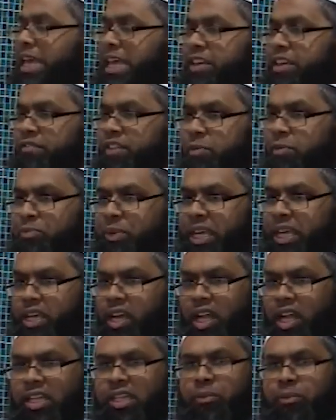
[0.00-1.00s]
even be
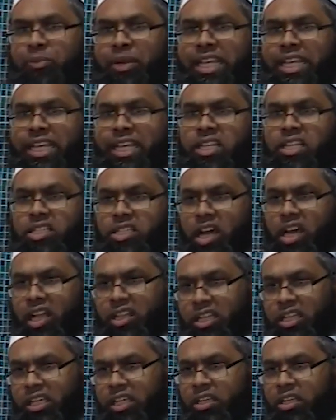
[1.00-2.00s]
a tablighi
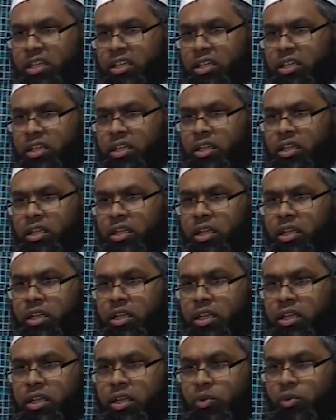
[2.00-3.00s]
sati,
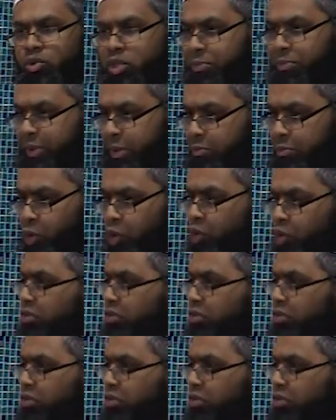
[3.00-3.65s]
who's a bit more